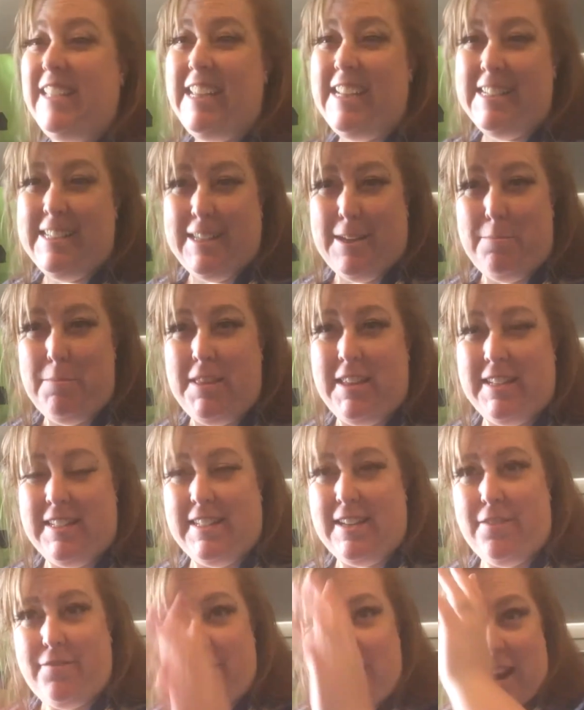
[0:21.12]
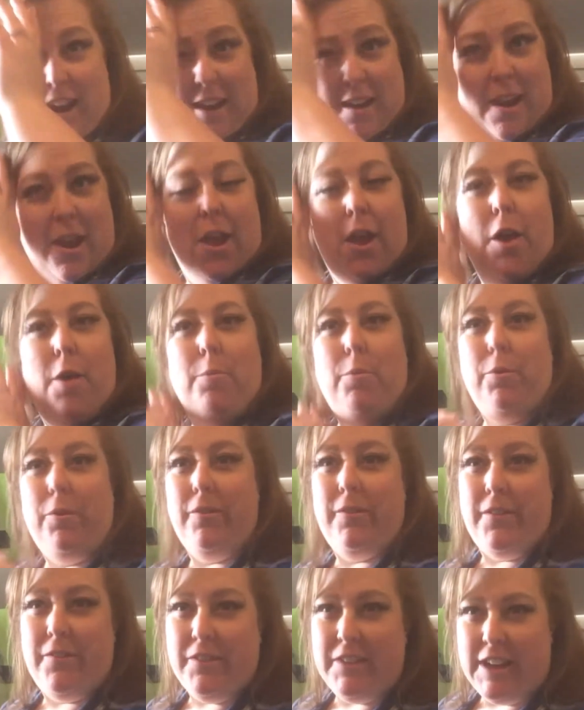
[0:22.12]
seen some of this stuff done, but
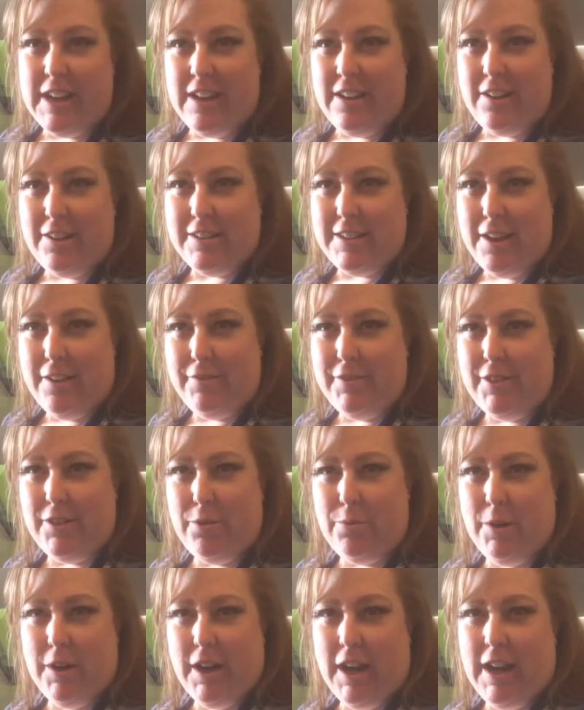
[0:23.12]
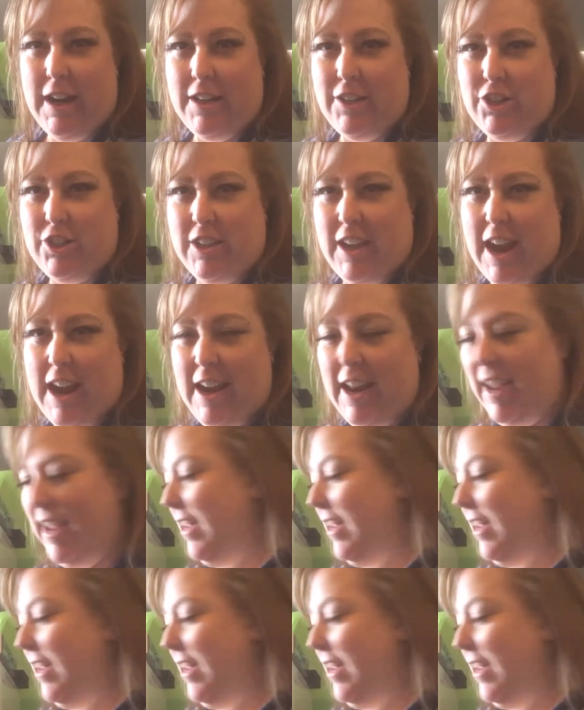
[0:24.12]
we've never done it ourselves. So we're going to just kind